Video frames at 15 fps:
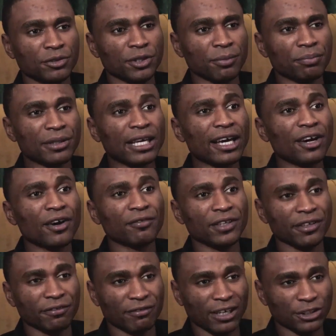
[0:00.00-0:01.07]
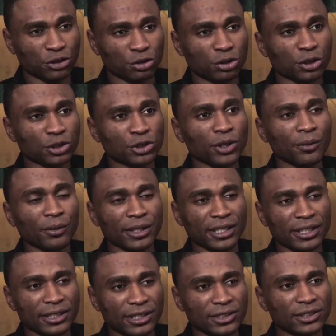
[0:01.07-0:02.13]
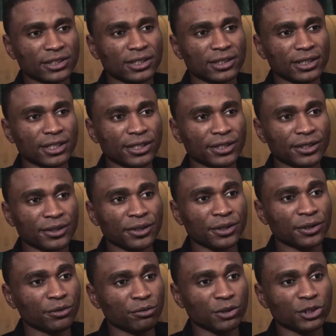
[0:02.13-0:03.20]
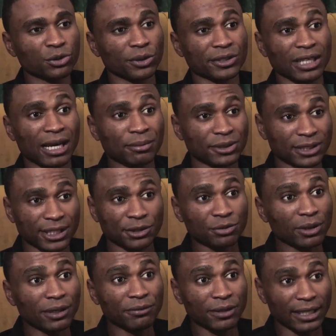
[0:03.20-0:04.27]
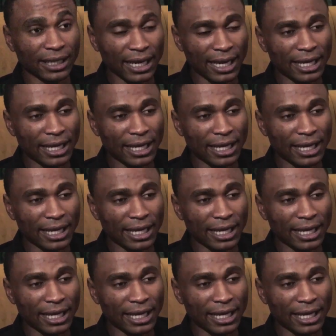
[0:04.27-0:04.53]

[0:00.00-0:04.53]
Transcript: repair of the infrastructure within the city, which was absent when we